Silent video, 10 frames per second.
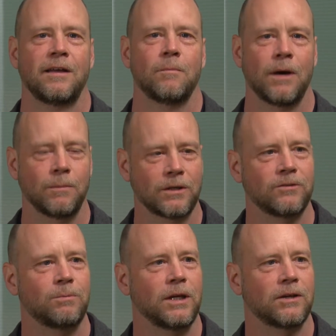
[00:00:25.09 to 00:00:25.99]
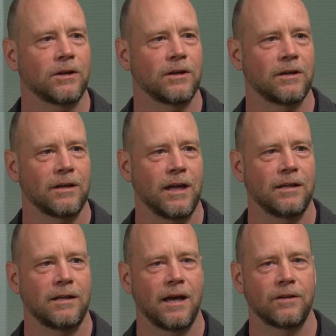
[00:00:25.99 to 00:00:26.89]
public speaker,
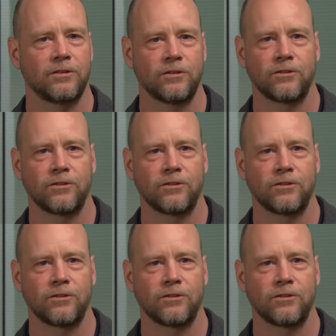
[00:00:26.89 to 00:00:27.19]
and just